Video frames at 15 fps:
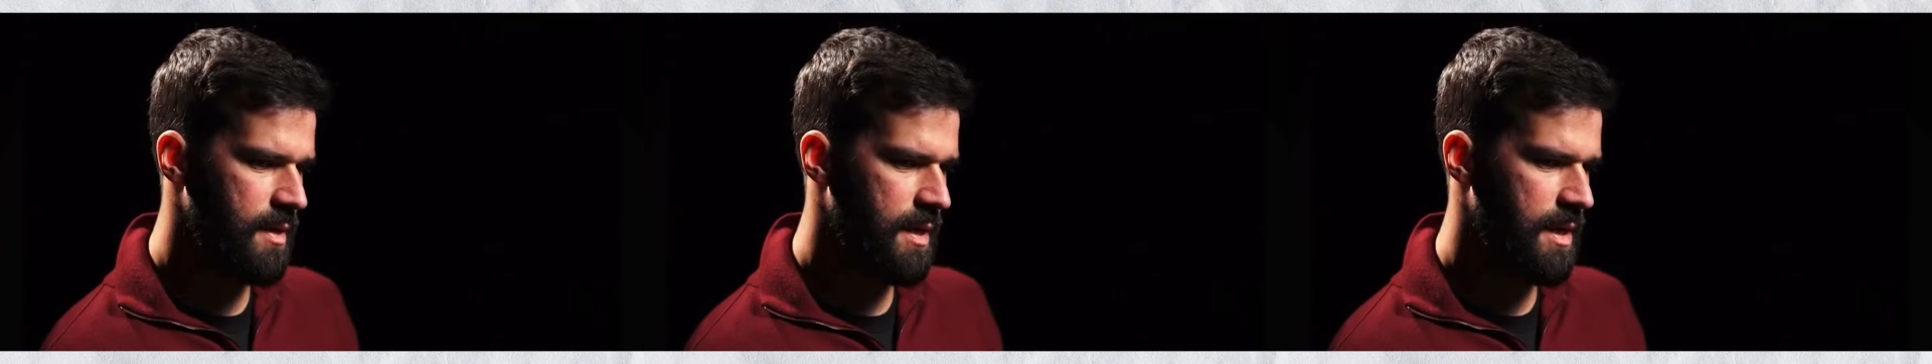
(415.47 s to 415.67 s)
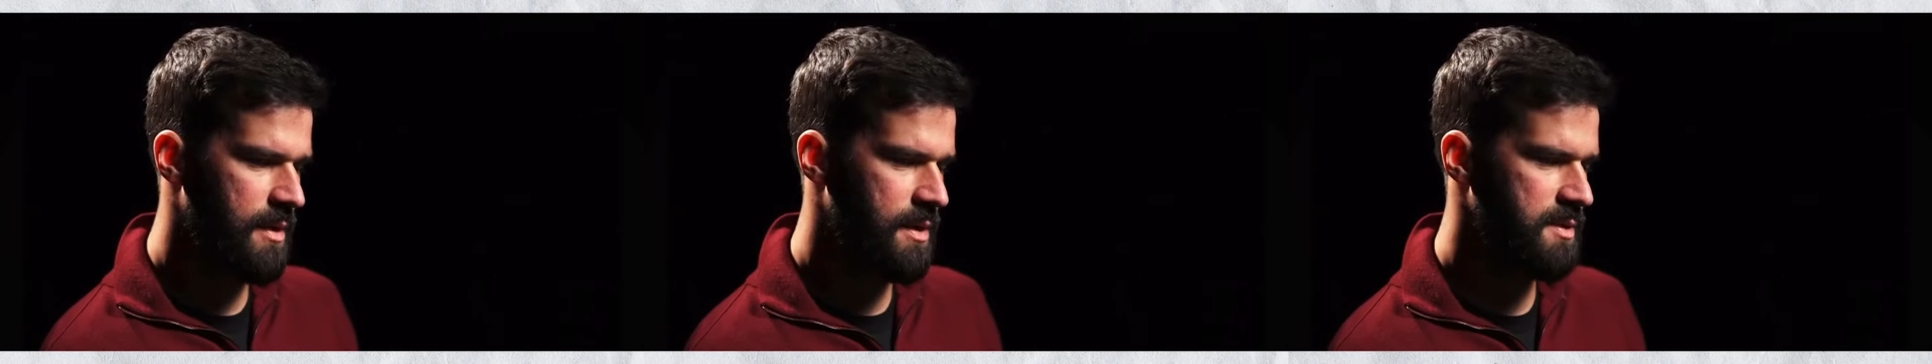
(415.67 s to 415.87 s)

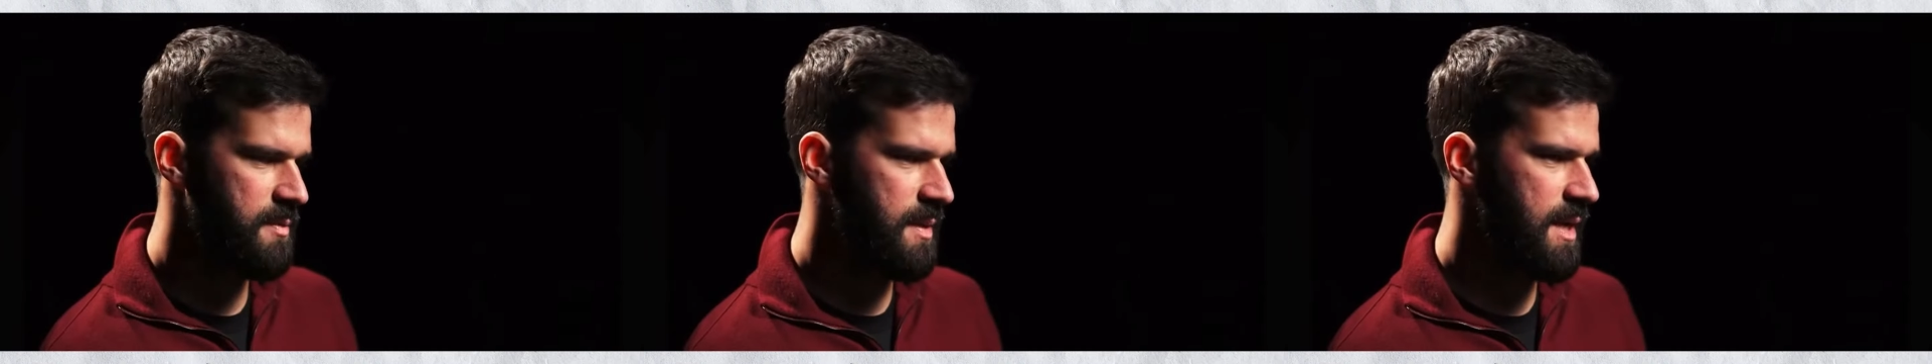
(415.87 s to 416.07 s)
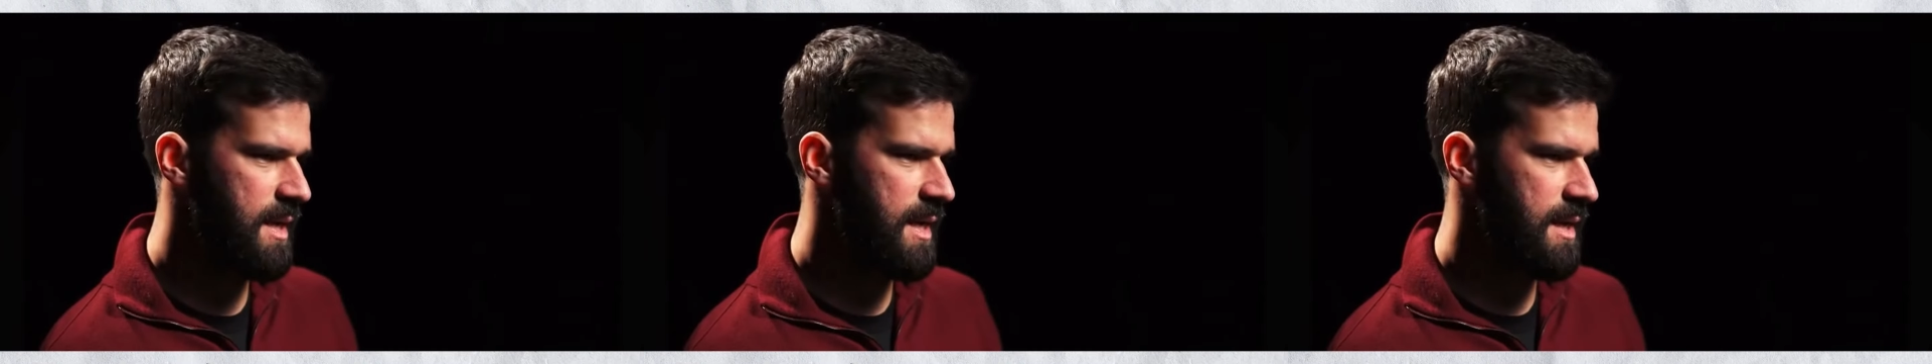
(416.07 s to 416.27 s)
the one that
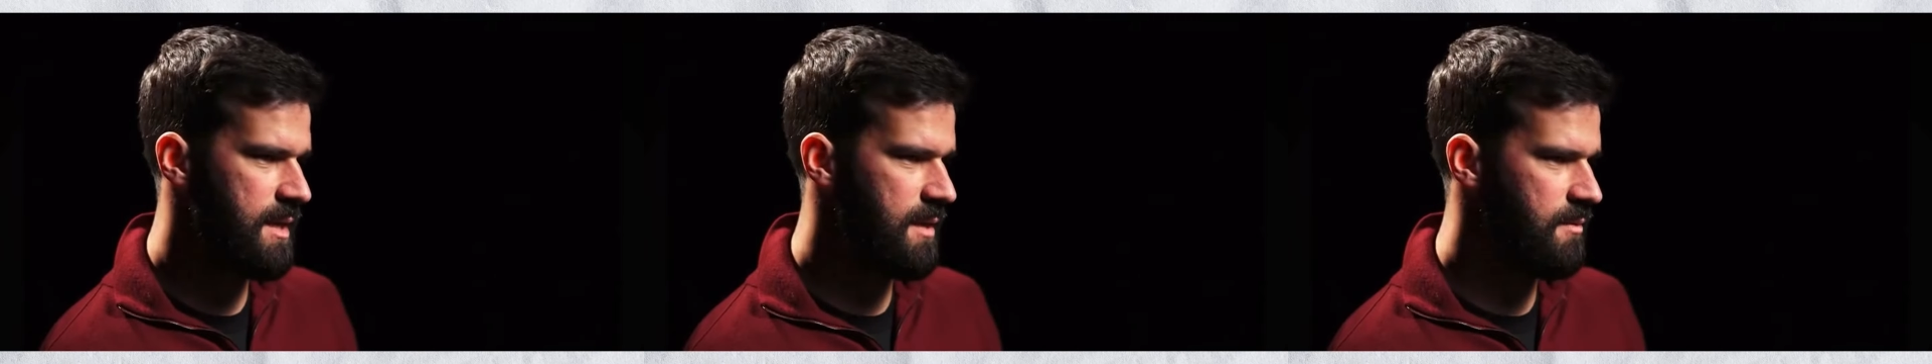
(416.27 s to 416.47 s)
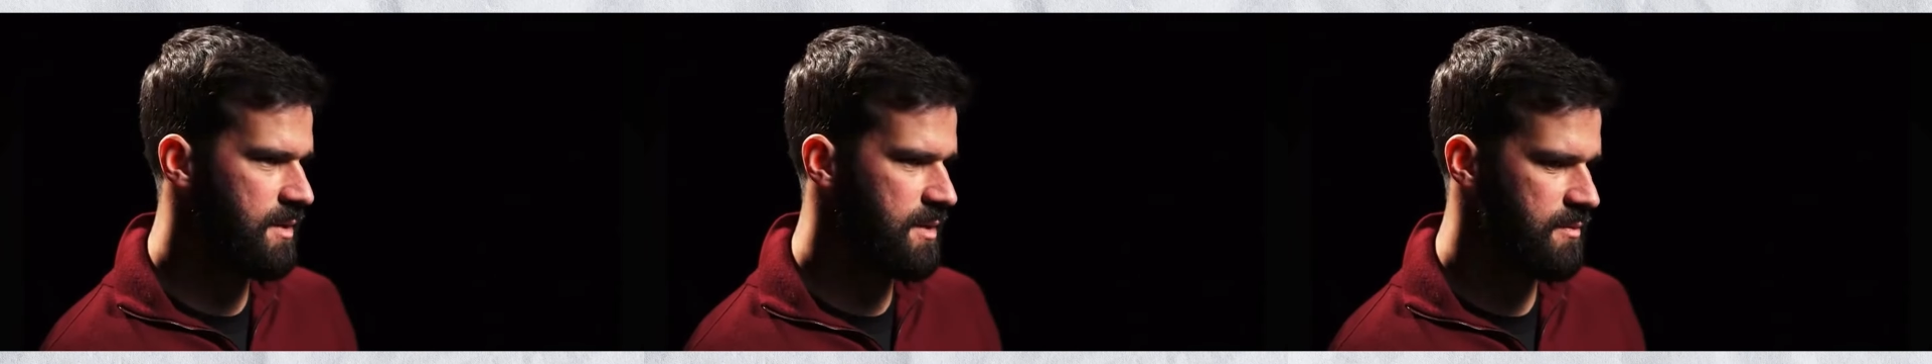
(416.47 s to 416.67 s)
stands out the
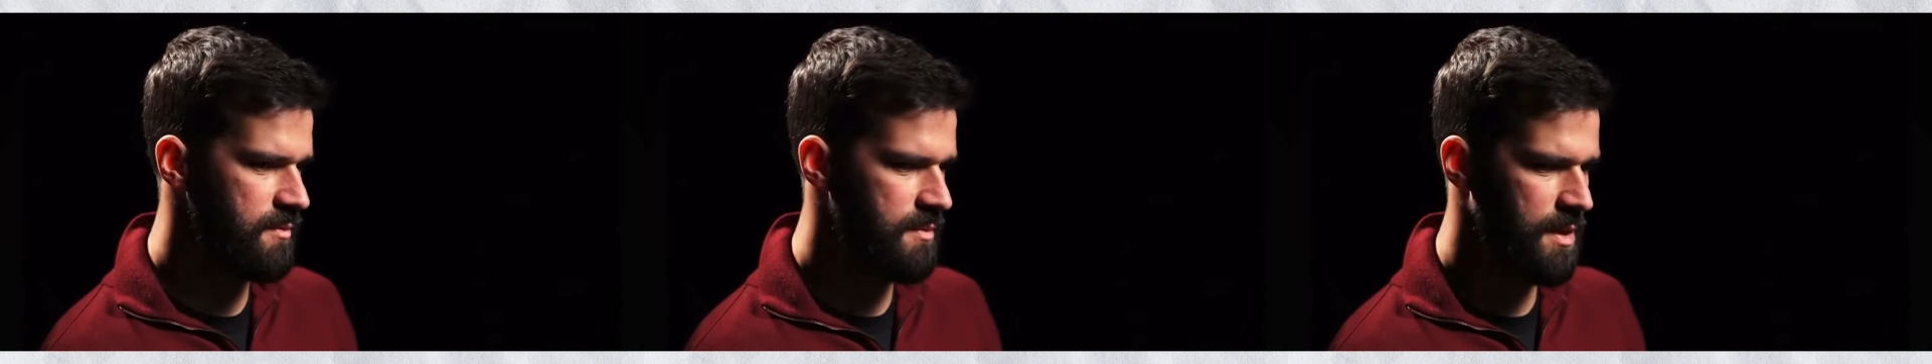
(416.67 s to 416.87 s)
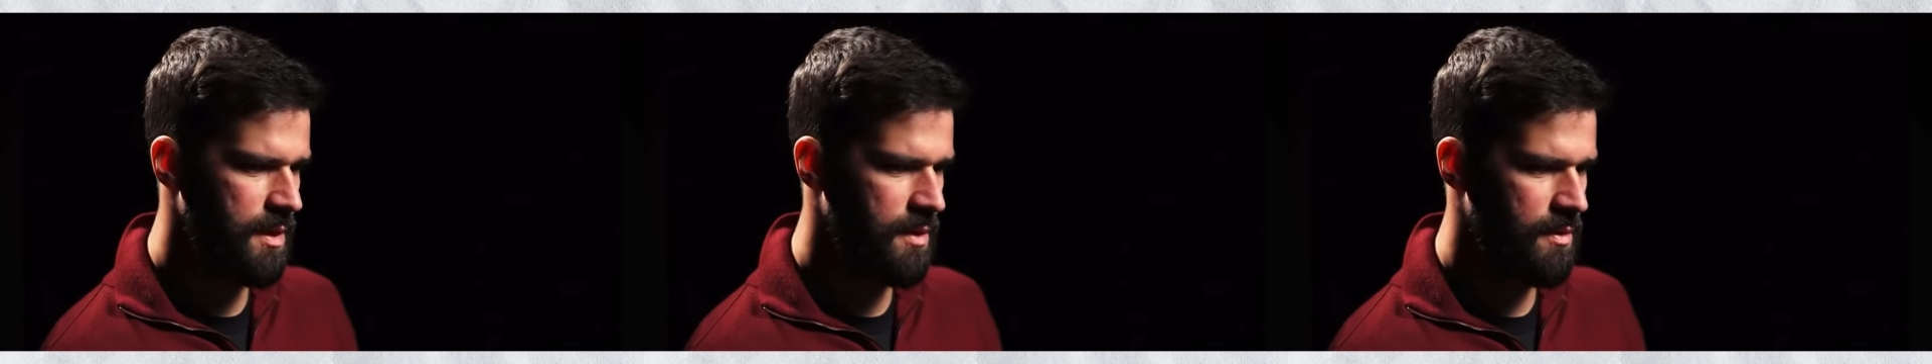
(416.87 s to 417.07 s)
most
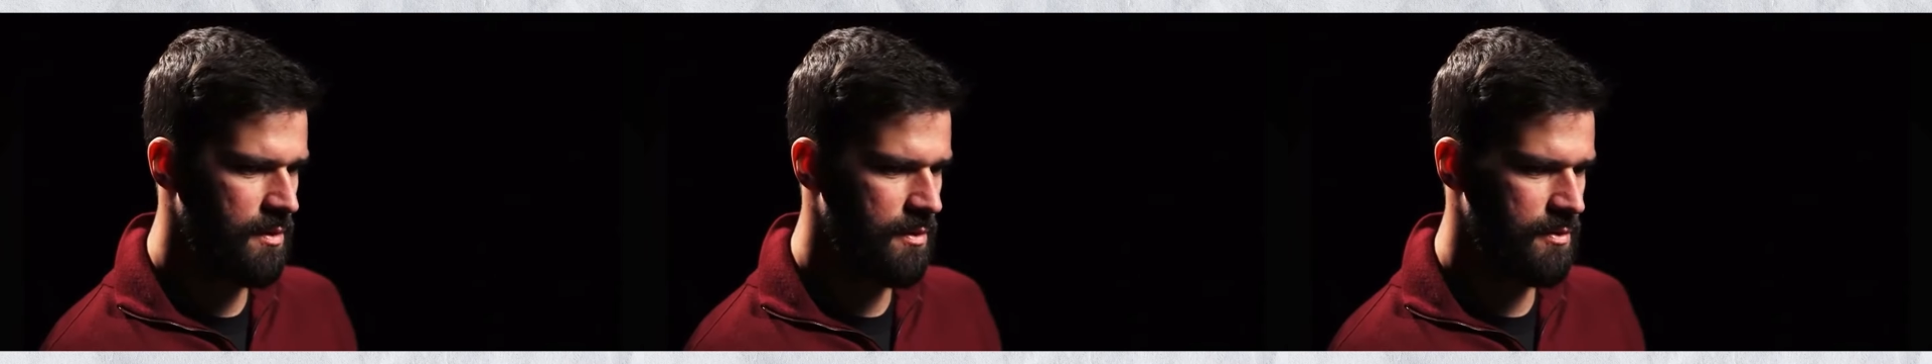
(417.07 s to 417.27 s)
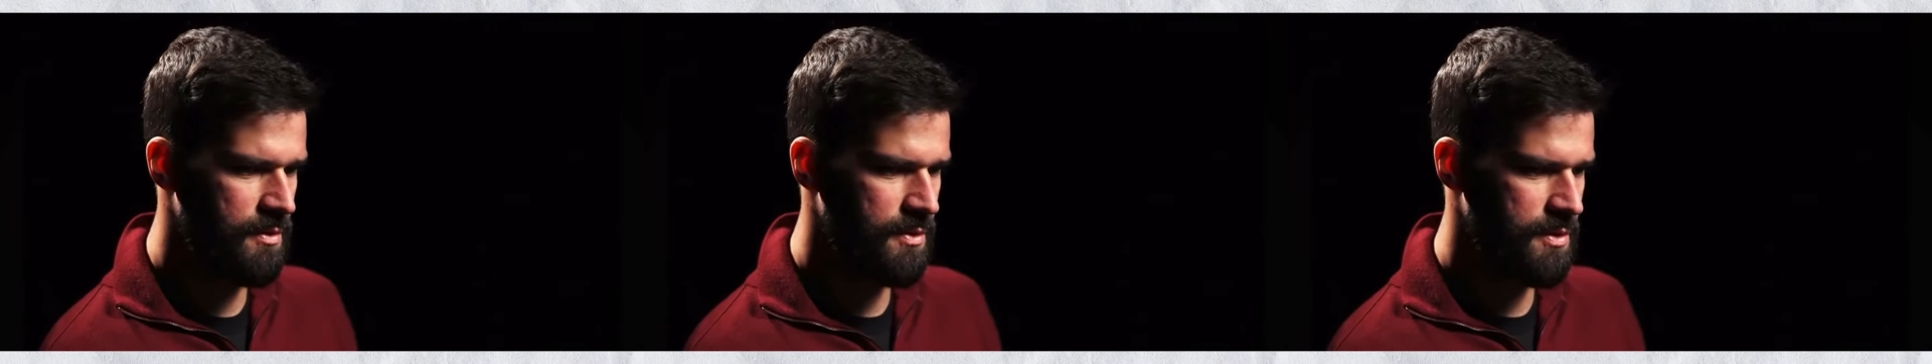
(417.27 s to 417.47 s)
is
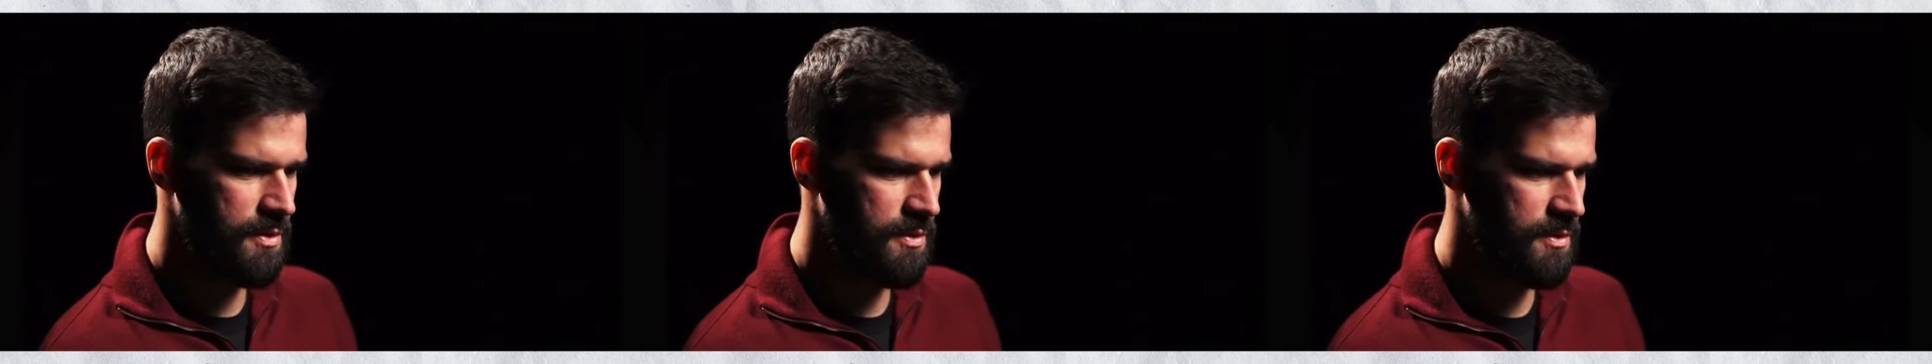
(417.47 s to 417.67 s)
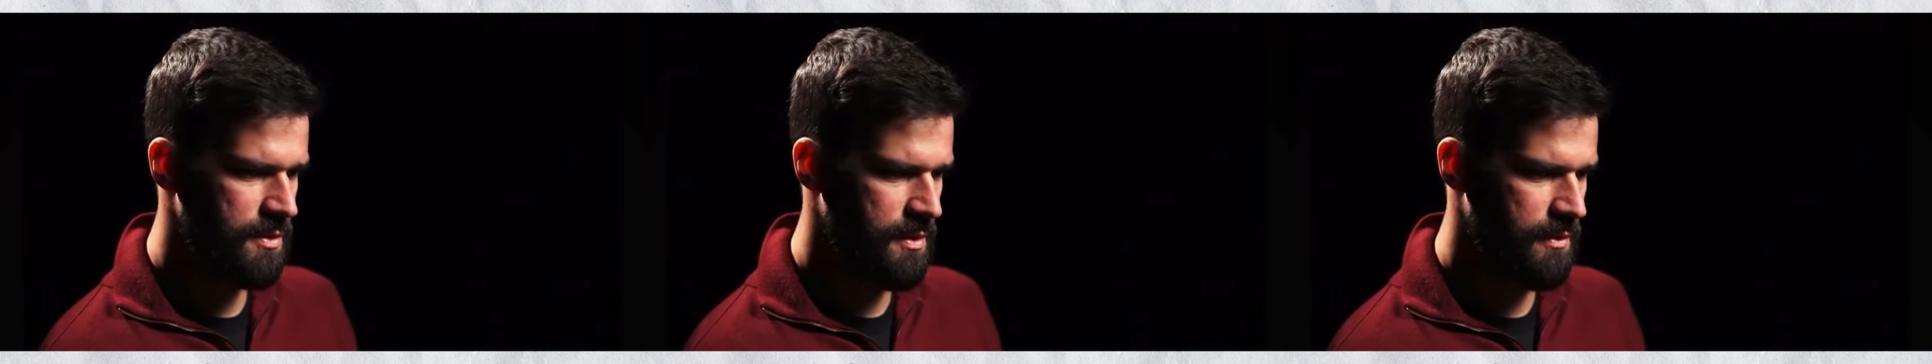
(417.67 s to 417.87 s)
when
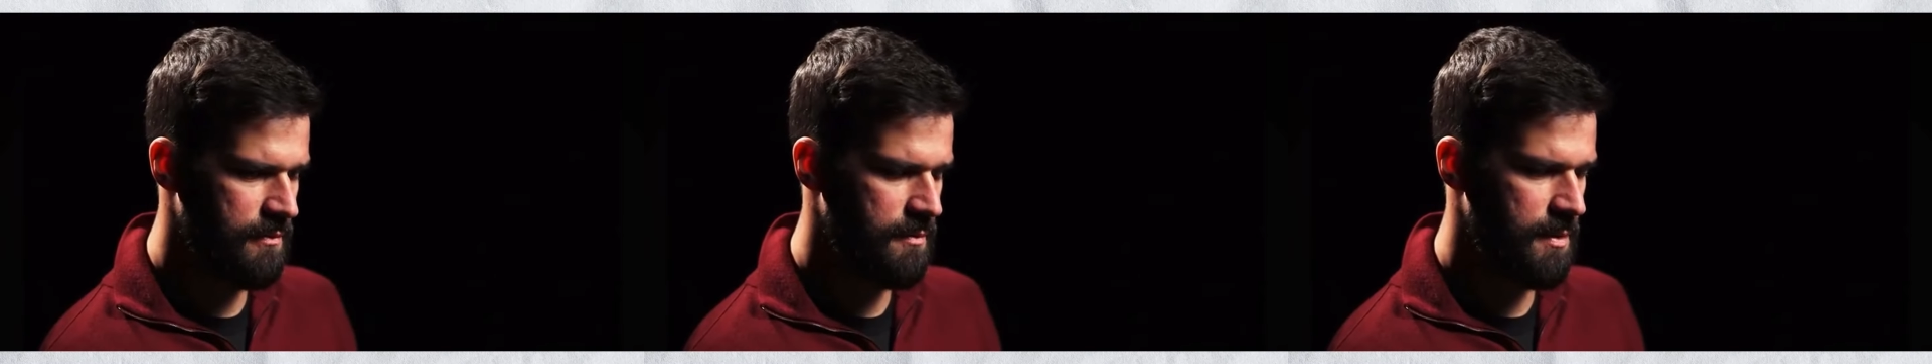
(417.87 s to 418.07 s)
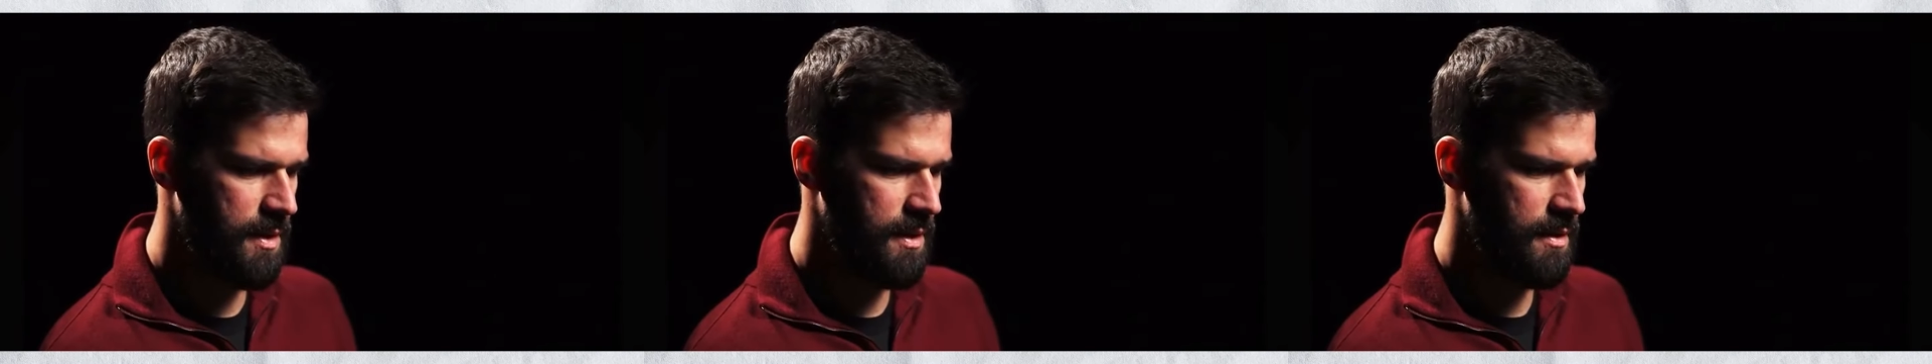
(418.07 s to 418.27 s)
Alisson talks
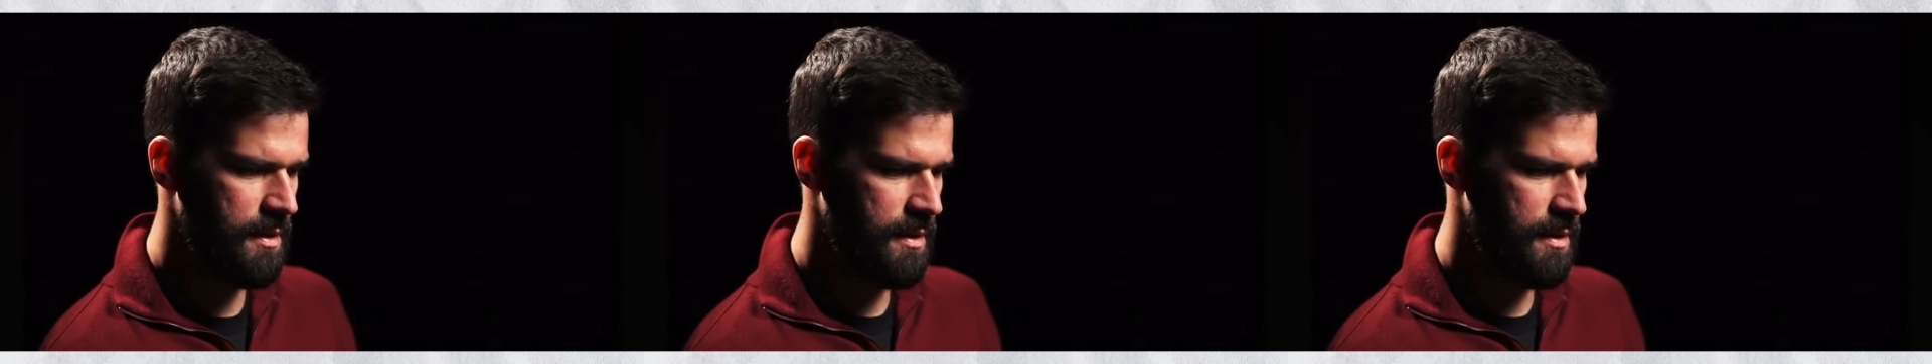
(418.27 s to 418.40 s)
about how